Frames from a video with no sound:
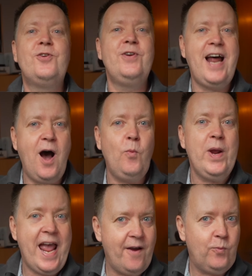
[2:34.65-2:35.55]
so now
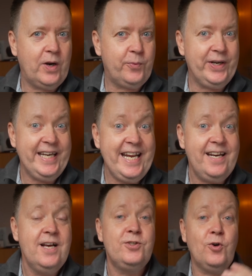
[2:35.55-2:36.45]
we have what we
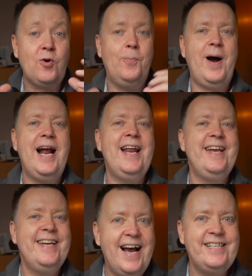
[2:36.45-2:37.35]
need to compile a
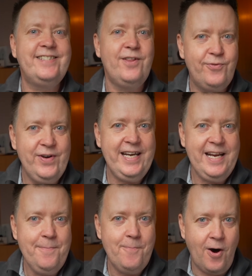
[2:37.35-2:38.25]
nice three
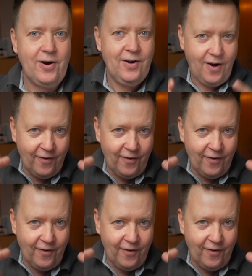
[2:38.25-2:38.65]
D model